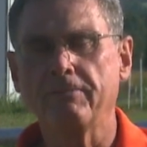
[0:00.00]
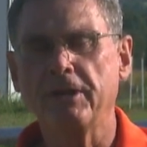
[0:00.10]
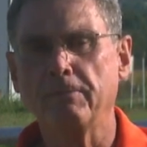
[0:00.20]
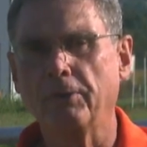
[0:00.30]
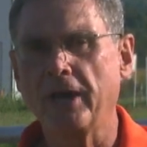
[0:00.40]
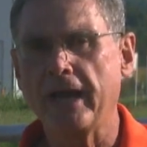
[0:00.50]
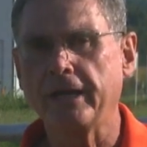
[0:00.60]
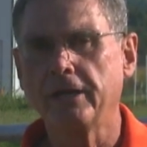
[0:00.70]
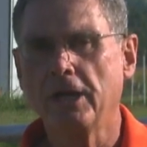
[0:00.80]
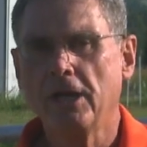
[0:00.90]
been
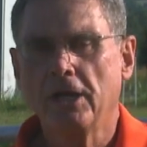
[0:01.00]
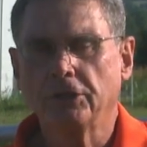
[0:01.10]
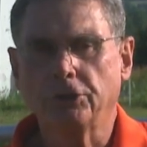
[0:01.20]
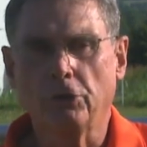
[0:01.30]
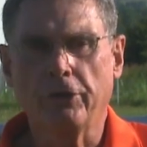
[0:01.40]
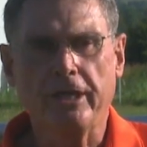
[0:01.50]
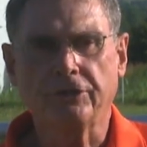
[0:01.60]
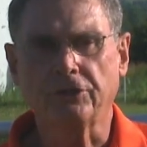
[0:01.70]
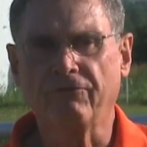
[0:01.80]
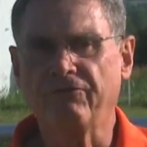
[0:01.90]
bred showed a
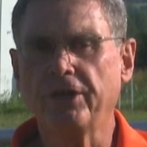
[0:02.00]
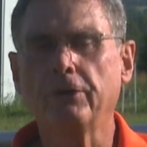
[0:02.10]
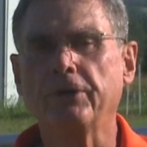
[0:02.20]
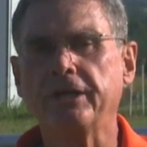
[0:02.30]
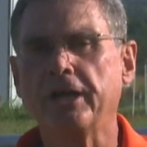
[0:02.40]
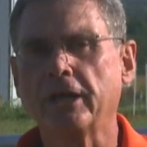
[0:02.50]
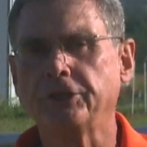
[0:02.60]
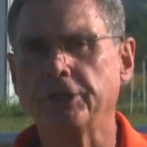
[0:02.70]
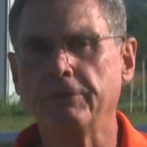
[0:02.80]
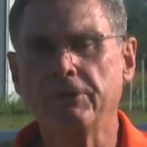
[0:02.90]
severe
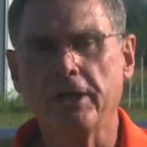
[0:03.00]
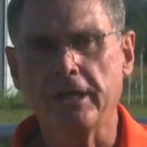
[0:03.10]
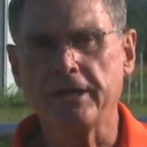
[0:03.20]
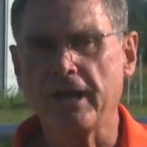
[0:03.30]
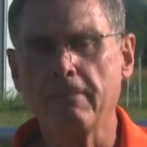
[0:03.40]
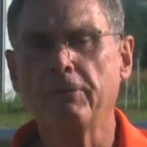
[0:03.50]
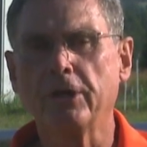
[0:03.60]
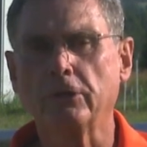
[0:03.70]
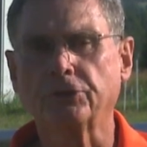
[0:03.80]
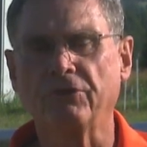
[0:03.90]
reduction in
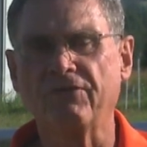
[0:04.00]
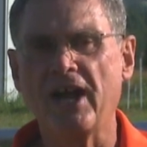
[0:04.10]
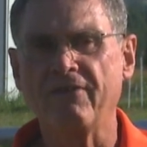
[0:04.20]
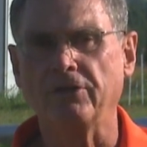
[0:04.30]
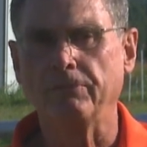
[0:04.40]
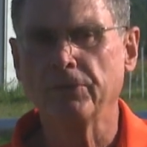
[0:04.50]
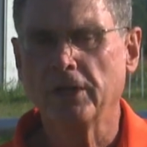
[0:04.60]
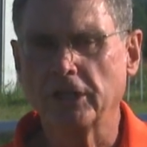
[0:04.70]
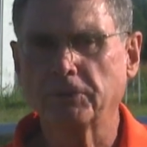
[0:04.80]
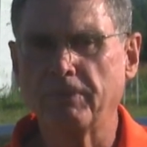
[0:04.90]
embryo survival,
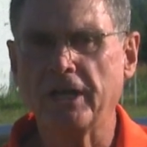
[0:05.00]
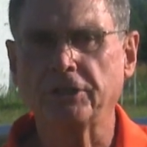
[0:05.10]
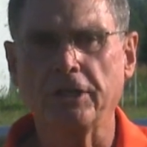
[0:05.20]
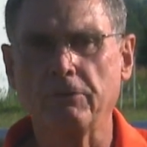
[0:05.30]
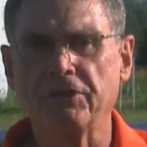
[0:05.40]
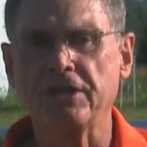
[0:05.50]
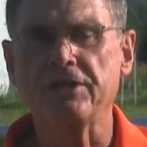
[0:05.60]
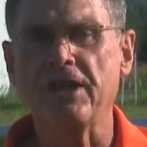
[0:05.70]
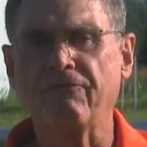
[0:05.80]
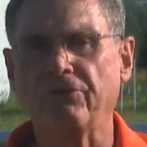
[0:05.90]
especially within
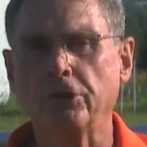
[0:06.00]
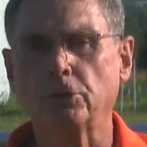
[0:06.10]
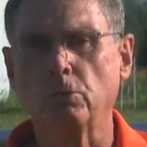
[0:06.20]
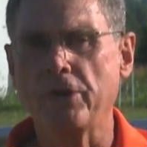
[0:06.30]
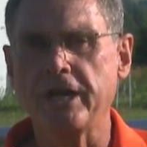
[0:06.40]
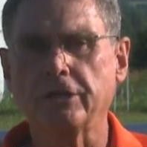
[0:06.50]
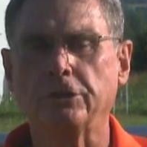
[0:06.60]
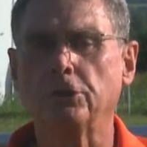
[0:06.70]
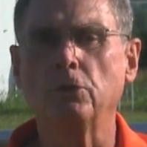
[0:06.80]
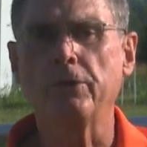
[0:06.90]
that first week to
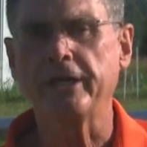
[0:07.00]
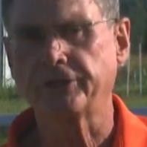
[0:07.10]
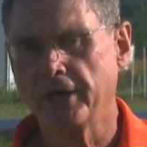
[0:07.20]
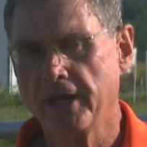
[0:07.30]
two weeks